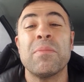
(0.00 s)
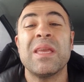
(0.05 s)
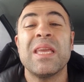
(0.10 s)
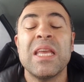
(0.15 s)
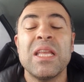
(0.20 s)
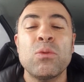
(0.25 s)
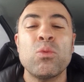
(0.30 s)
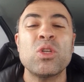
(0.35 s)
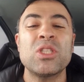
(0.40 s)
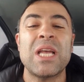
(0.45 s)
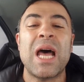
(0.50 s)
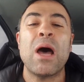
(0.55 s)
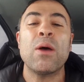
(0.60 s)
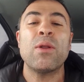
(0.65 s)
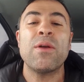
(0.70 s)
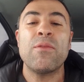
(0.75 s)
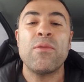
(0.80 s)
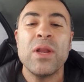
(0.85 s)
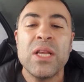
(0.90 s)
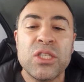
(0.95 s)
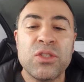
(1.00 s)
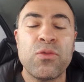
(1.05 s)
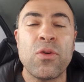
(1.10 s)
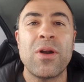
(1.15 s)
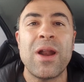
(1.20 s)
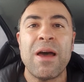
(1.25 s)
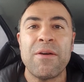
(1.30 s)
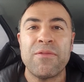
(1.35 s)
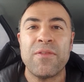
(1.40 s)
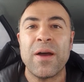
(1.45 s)
It was out of reach
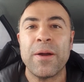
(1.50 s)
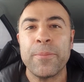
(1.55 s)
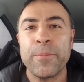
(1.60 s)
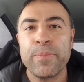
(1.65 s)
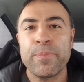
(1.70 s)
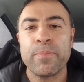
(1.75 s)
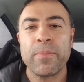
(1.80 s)
for Rafa.